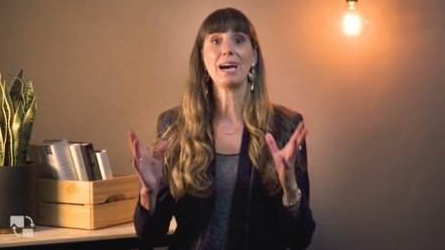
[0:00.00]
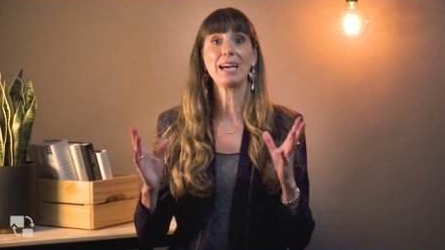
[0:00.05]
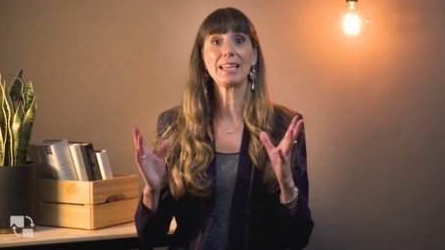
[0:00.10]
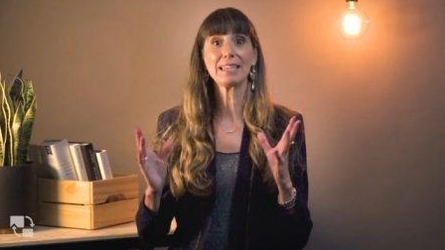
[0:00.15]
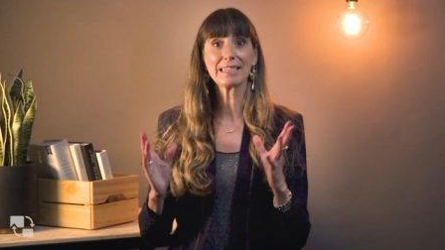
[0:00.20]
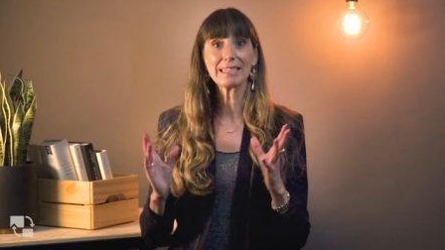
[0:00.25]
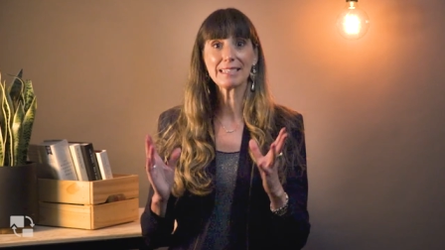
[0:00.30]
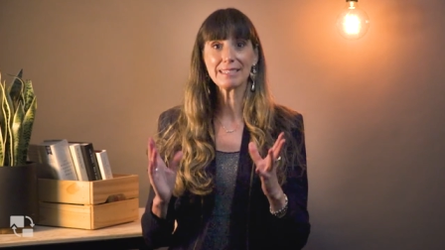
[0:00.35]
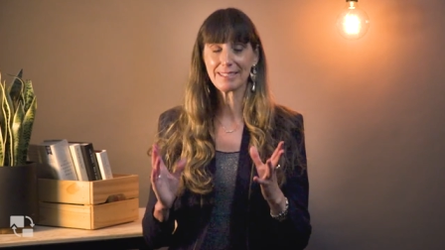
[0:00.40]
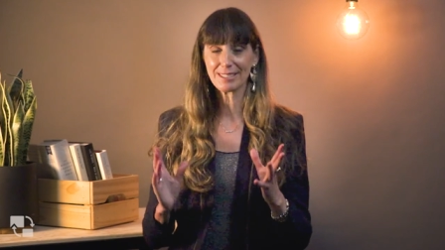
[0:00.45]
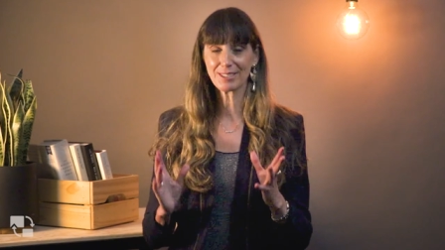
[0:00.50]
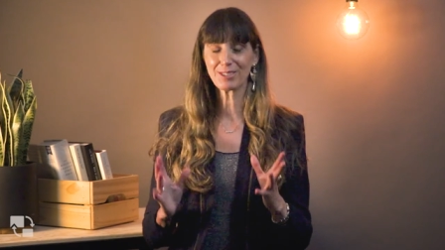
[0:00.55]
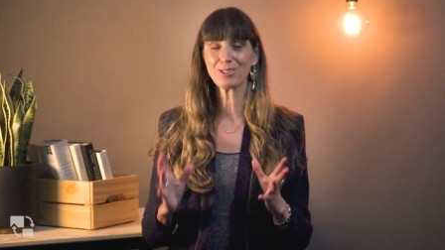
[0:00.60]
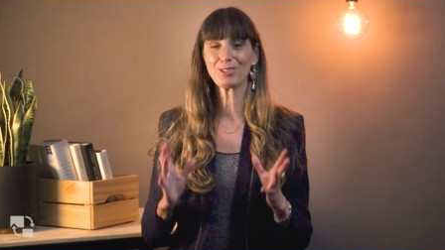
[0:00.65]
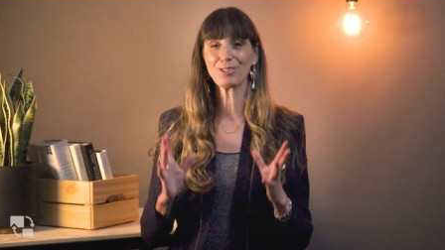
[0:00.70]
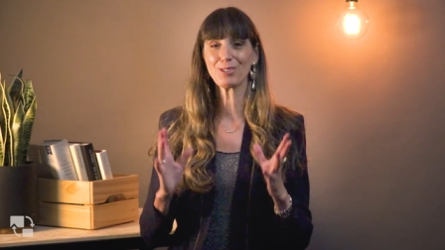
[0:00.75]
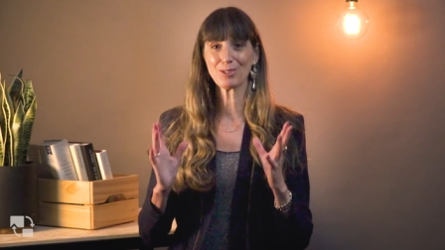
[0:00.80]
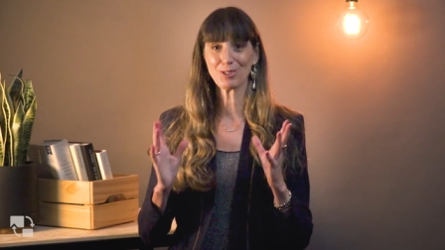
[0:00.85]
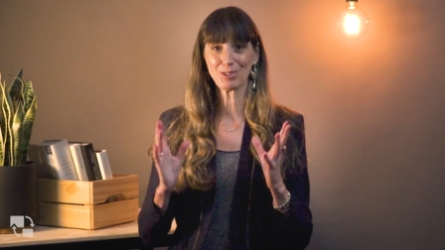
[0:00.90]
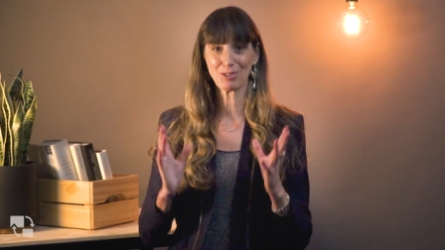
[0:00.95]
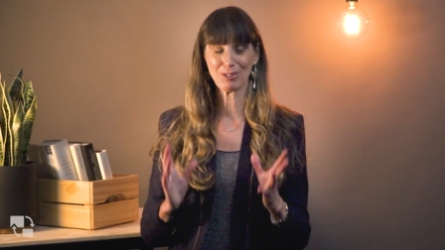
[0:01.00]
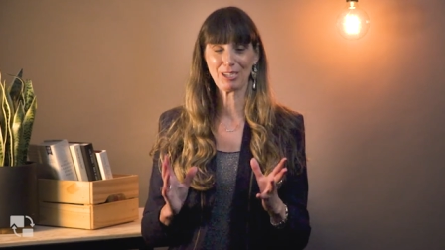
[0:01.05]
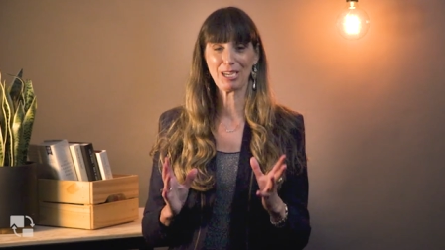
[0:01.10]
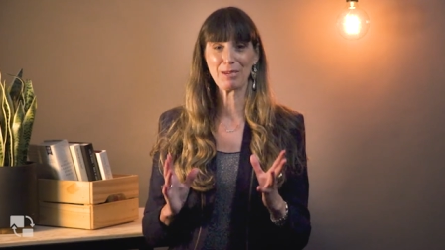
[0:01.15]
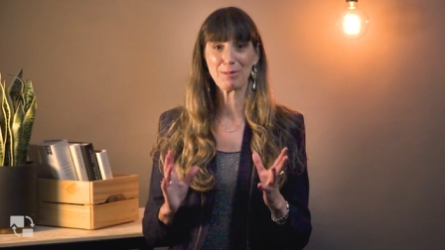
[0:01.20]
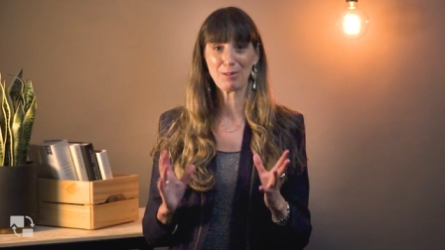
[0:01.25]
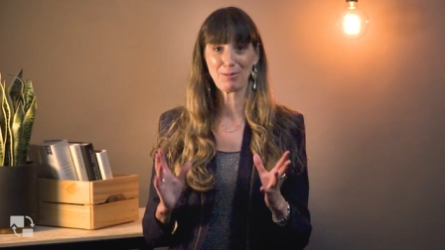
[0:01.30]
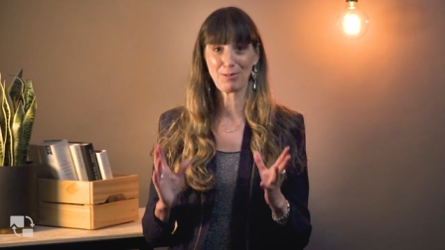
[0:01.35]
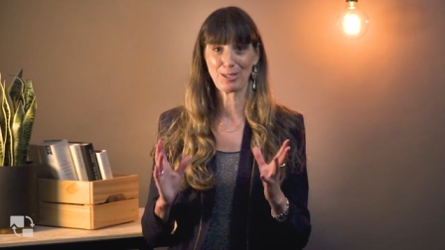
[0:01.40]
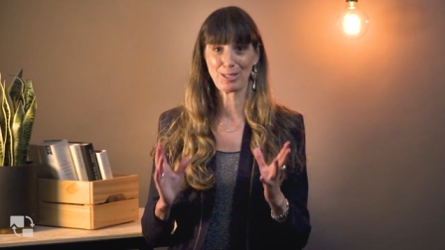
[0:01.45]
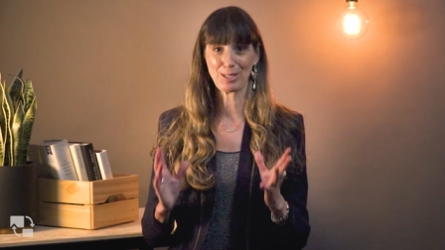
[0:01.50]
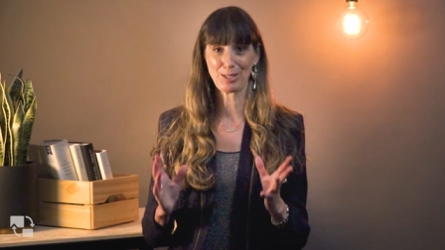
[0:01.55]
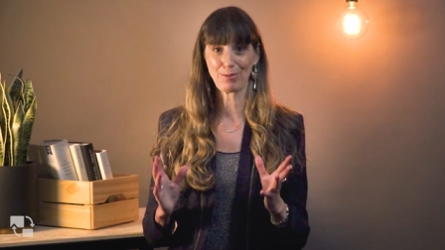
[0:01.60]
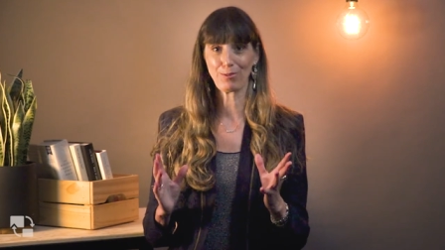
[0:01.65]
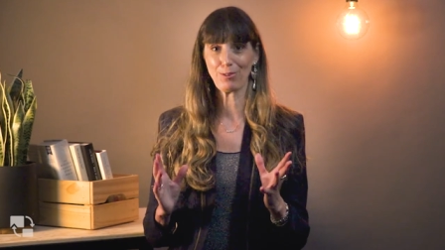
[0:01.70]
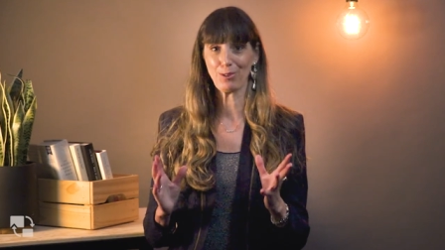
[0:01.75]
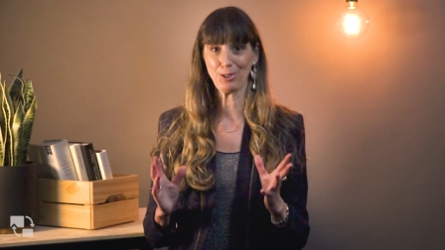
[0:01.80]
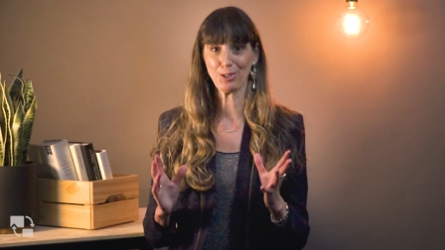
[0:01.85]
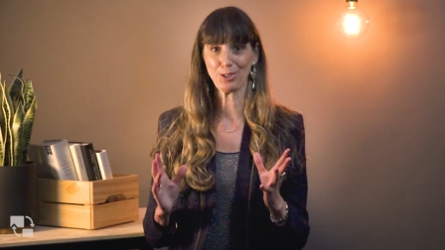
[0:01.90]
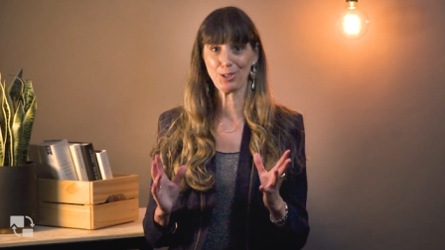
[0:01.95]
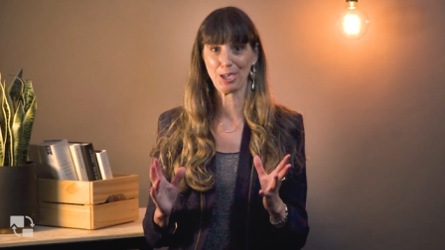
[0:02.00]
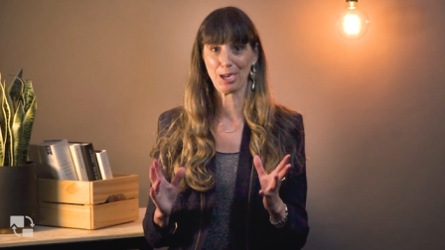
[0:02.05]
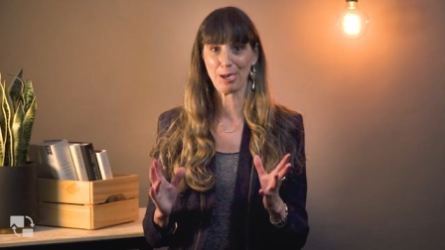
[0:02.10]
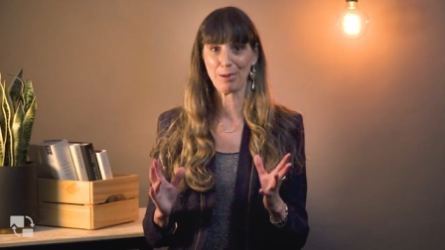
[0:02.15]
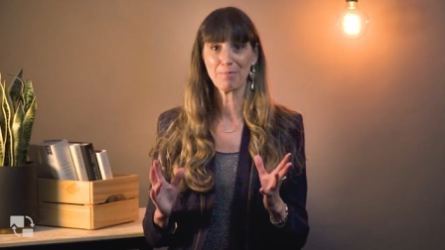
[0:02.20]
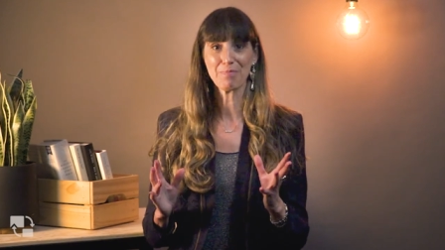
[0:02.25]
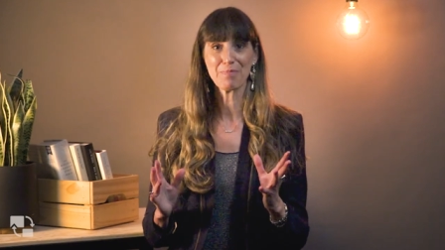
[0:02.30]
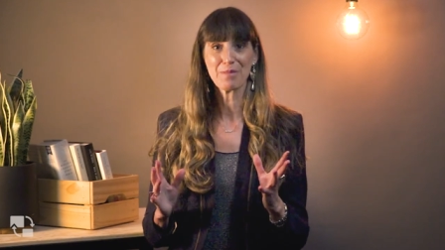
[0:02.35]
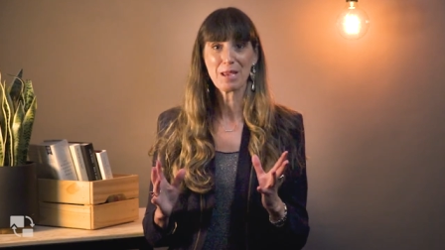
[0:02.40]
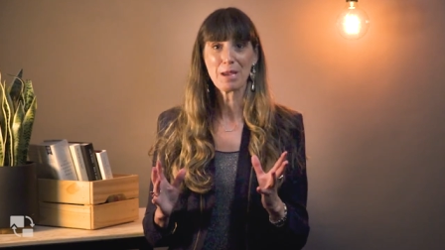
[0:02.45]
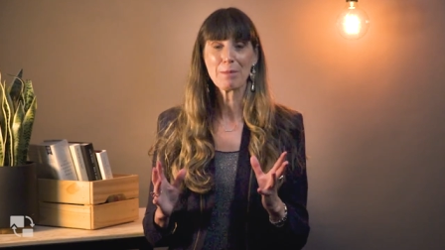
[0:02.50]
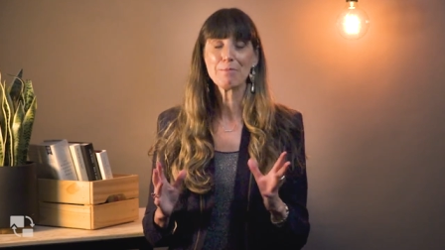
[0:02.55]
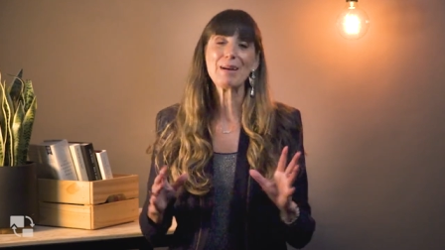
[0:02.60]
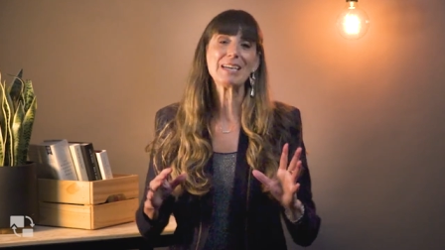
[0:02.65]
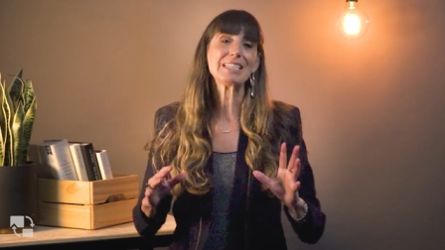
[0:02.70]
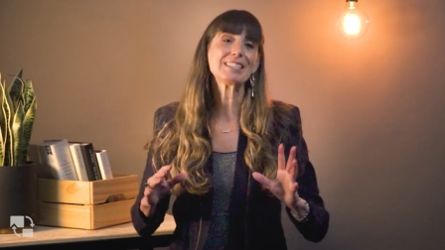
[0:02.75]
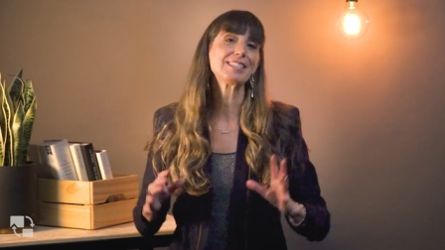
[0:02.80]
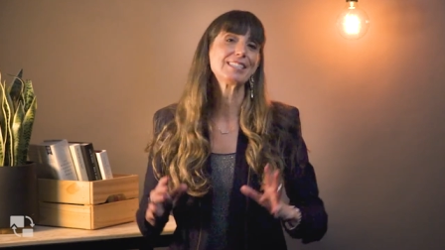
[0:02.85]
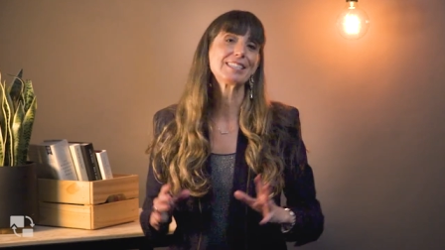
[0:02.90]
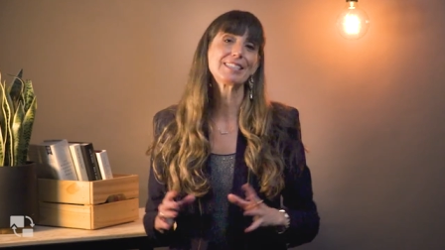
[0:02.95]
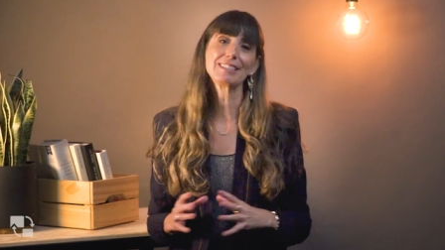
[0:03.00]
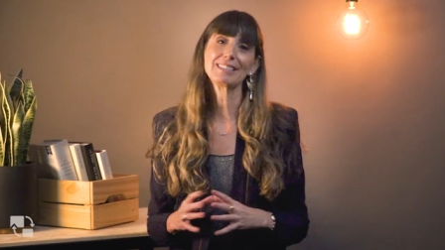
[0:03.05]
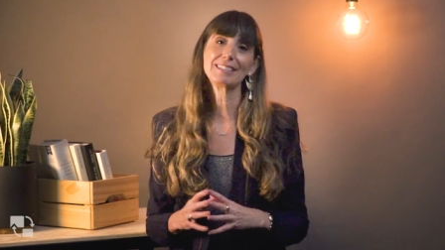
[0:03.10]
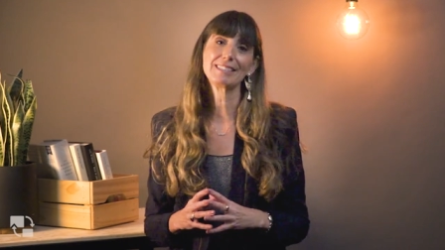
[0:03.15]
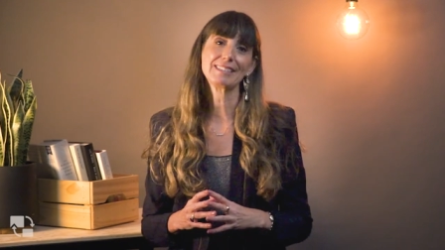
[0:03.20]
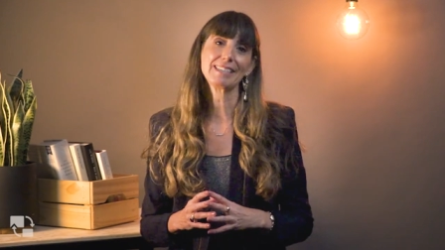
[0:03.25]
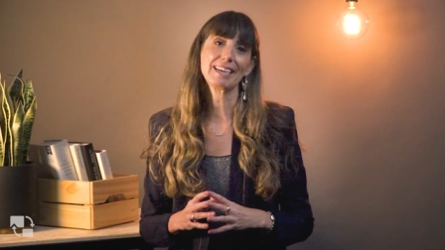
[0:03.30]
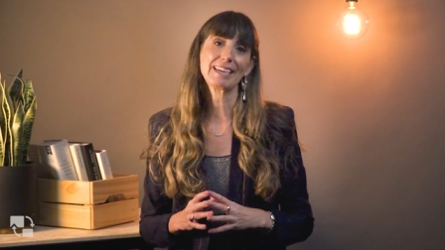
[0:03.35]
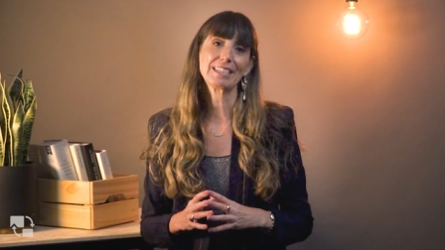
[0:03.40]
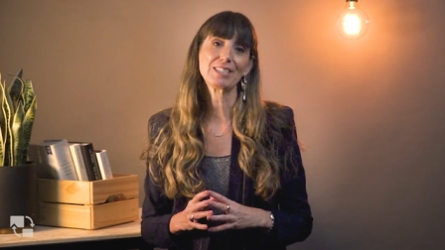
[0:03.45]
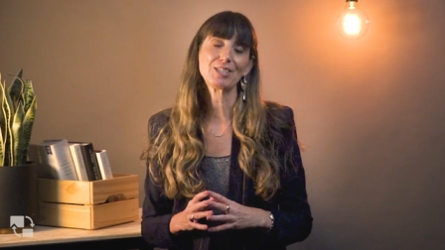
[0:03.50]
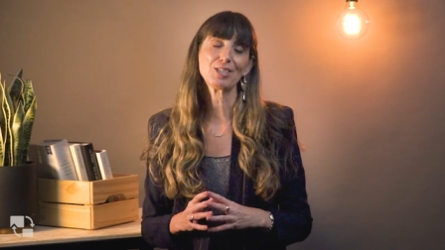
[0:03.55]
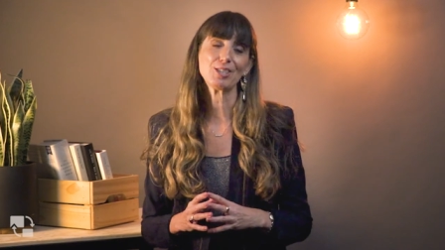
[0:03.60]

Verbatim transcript: a literal dream of his future, basically saying,